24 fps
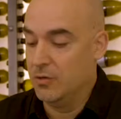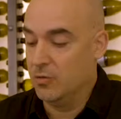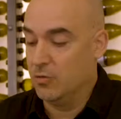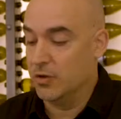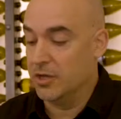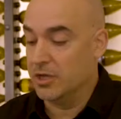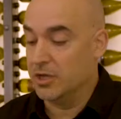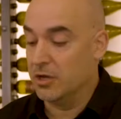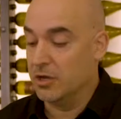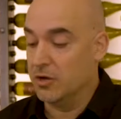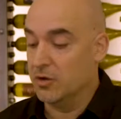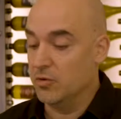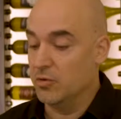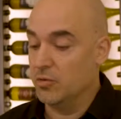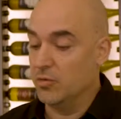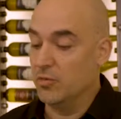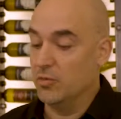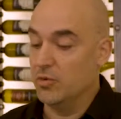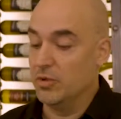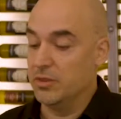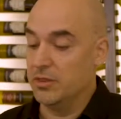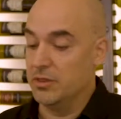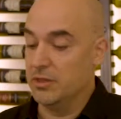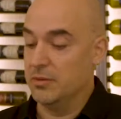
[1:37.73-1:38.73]
We go
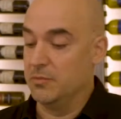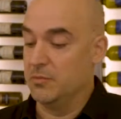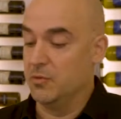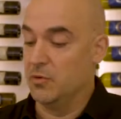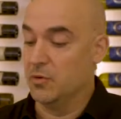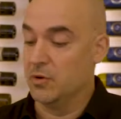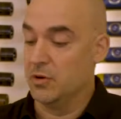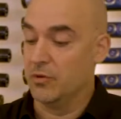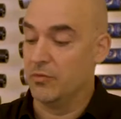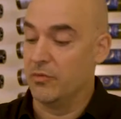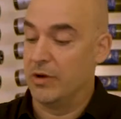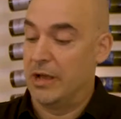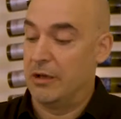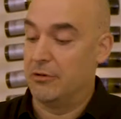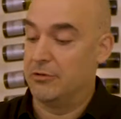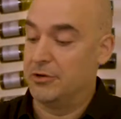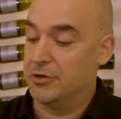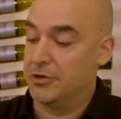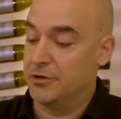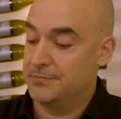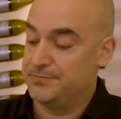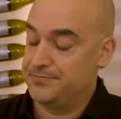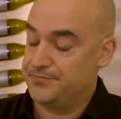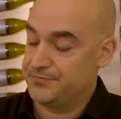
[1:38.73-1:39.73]
with the more
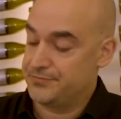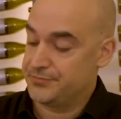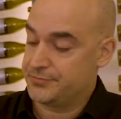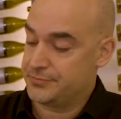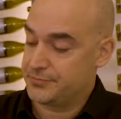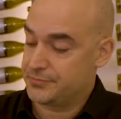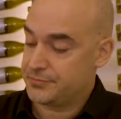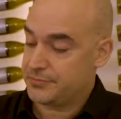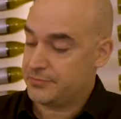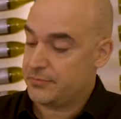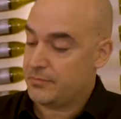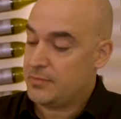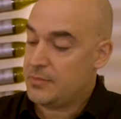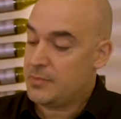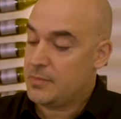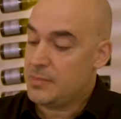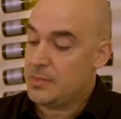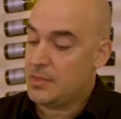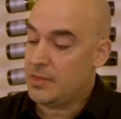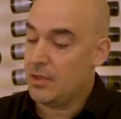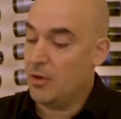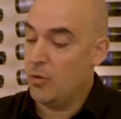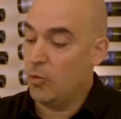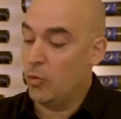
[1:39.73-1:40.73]
rounder,
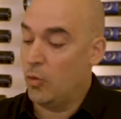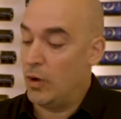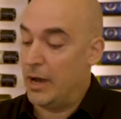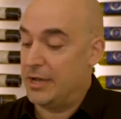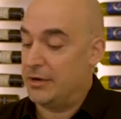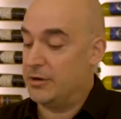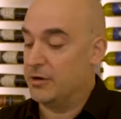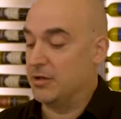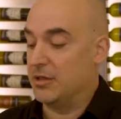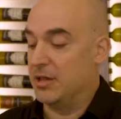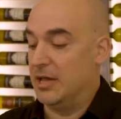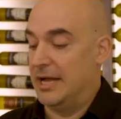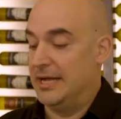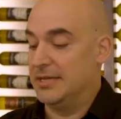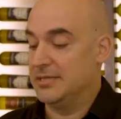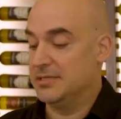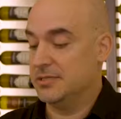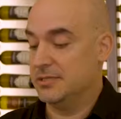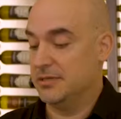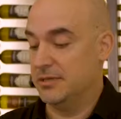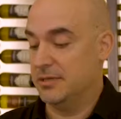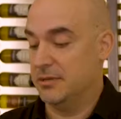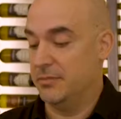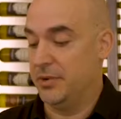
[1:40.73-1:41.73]
wider
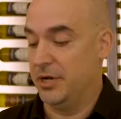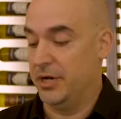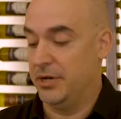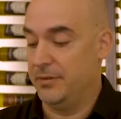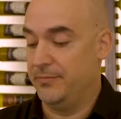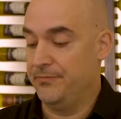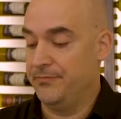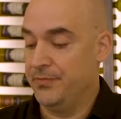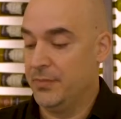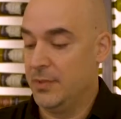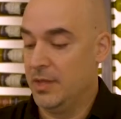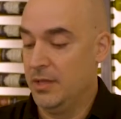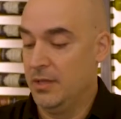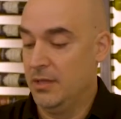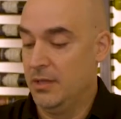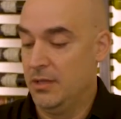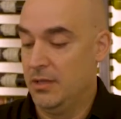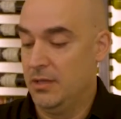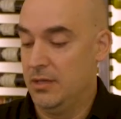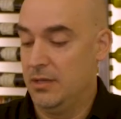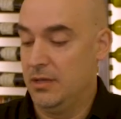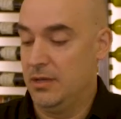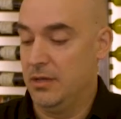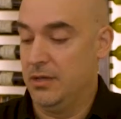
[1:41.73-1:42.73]
glass at the bottom.
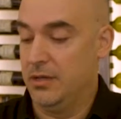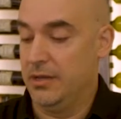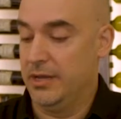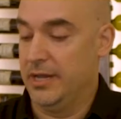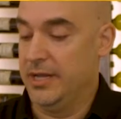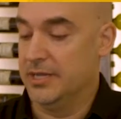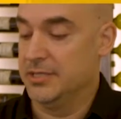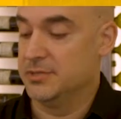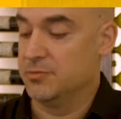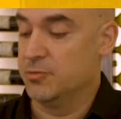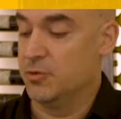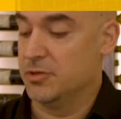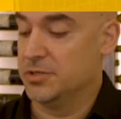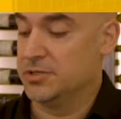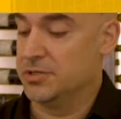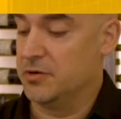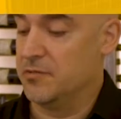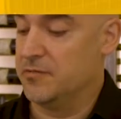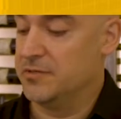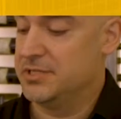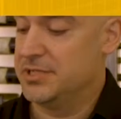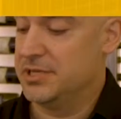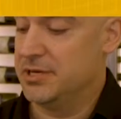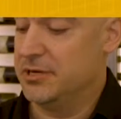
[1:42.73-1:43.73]
It adds more
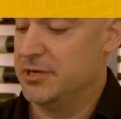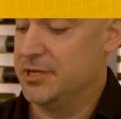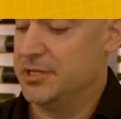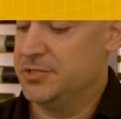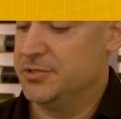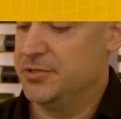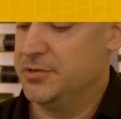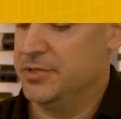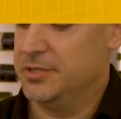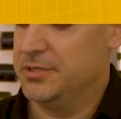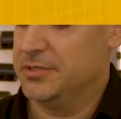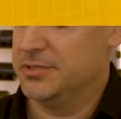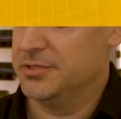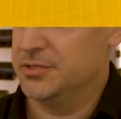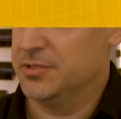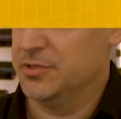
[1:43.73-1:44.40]
surface area to it,